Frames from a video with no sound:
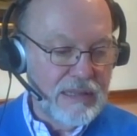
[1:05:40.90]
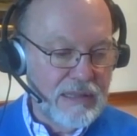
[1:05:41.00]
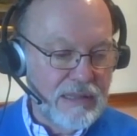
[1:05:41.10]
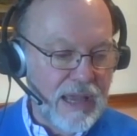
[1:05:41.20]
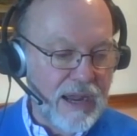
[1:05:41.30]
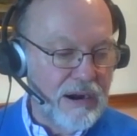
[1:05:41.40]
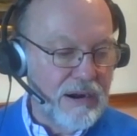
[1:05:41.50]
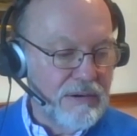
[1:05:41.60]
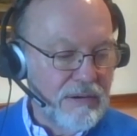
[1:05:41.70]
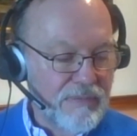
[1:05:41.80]

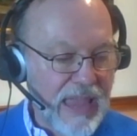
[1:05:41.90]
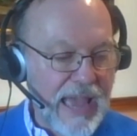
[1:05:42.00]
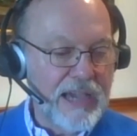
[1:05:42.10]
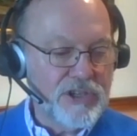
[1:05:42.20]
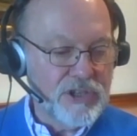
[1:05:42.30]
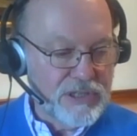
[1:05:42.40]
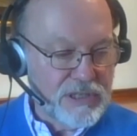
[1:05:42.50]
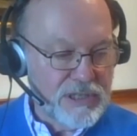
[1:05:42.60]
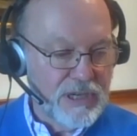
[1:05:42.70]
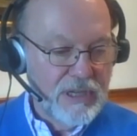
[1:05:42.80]
their
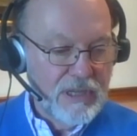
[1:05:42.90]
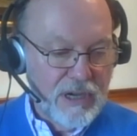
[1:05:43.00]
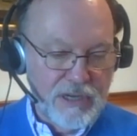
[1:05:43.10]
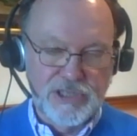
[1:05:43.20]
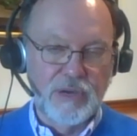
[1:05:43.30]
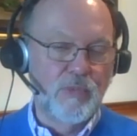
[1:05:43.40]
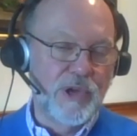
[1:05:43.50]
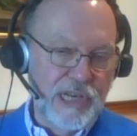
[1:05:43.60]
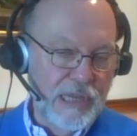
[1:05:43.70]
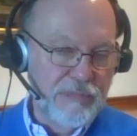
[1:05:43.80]
actions are
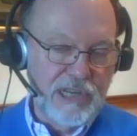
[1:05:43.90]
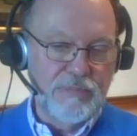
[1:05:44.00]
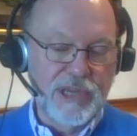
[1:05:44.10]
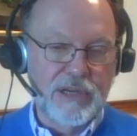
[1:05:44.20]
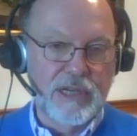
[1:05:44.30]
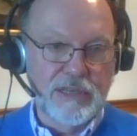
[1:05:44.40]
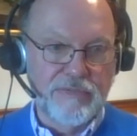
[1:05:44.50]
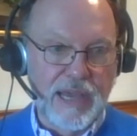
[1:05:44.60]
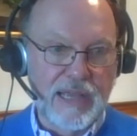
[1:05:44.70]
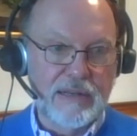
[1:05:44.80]
somewhat limited because of
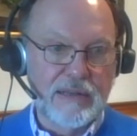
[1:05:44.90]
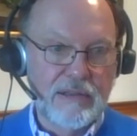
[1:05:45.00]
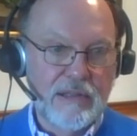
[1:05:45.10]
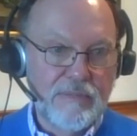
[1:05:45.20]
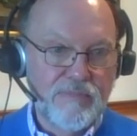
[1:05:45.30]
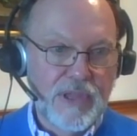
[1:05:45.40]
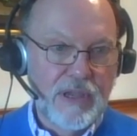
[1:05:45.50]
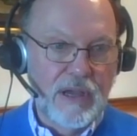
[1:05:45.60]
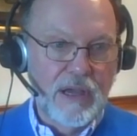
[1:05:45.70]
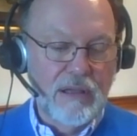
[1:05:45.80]
that.
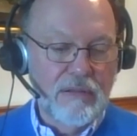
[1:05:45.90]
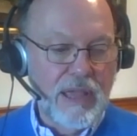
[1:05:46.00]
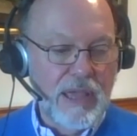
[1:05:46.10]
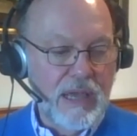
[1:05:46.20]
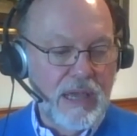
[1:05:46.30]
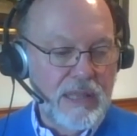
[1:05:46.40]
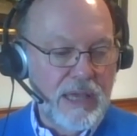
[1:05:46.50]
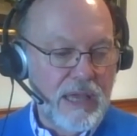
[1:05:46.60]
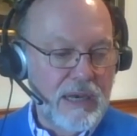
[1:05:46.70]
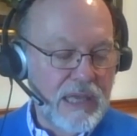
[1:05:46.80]
And
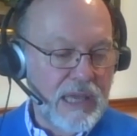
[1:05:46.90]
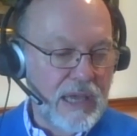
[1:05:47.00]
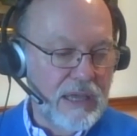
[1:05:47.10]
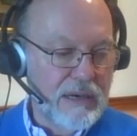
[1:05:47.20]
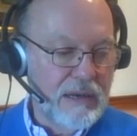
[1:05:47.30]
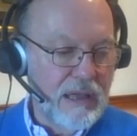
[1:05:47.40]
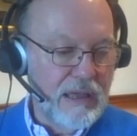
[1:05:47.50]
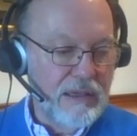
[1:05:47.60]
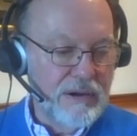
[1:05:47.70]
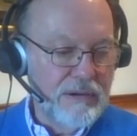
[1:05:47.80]
then again,
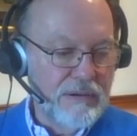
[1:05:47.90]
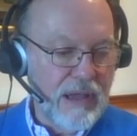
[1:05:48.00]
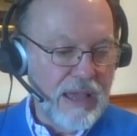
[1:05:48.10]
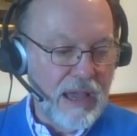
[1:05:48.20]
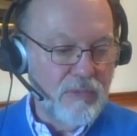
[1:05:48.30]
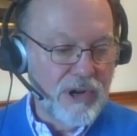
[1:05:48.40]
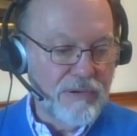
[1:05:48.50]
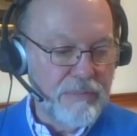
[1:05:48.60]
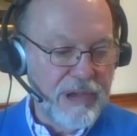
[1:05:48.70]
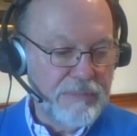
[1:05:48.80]
I want to
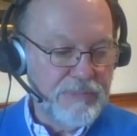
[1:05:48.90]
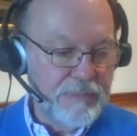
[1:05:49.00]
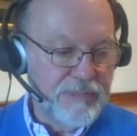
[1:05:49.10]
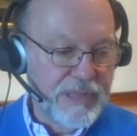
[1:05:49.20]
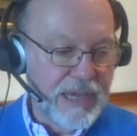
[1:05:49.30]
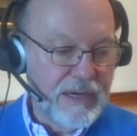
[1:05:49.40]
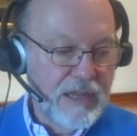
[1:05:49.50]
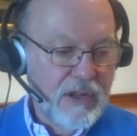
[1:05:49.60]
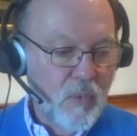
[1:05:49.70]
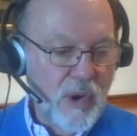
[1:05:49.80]
remind people that
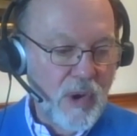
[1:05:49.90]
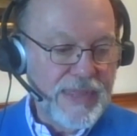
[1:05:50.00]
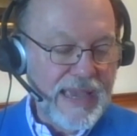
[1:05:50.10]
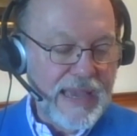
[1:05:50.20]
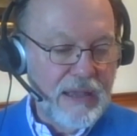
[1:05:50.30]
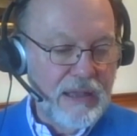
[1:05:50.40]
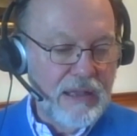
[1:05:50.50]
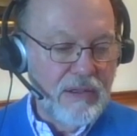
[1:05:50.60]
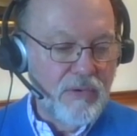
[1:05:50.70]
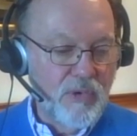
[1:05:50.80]
when the
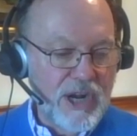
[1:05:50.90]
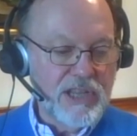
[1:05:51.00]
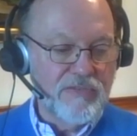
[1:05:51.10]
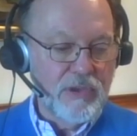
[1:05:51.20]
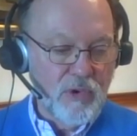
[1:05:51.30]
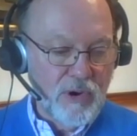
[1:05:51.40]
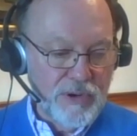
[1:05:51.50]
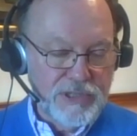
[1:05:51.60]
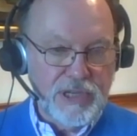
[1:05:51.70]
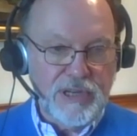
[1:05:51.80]
rest of the world
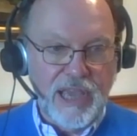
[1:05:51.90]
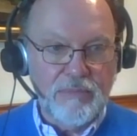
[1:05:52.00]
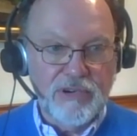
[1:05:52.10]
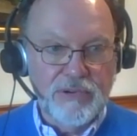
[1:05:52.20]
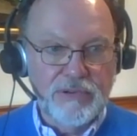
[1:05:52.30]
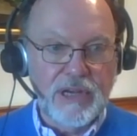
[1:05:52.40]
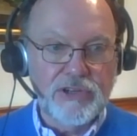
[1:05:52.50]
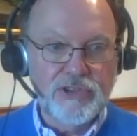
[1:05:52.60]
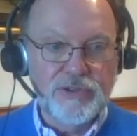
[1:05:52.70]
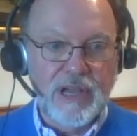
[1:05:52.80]
looks at Cameroon, there are
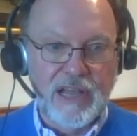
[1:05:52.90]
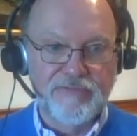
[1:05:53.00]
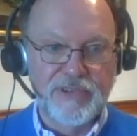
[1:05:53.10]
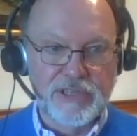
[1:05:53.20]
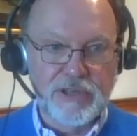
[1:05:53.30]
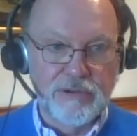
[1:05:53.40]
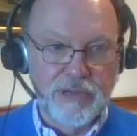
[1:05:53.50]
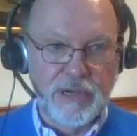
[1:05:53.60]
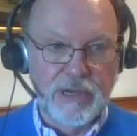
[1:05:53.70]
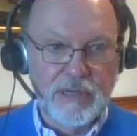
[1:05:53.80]
two conflicts
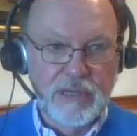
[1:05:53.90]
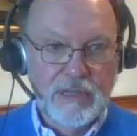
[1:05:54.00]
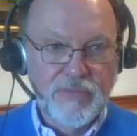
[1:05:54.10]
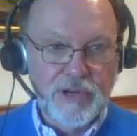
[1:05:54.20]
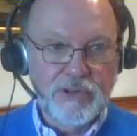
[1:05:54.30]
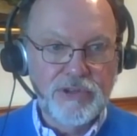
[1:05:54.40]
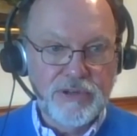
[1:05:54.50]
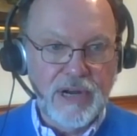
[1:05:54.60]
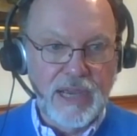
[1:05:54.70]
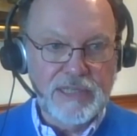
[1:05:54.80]
going on. There are two
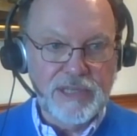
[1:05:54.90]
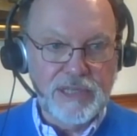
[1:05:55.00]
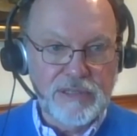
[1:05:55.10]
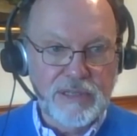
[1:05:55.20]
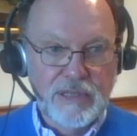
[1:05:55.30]
crises.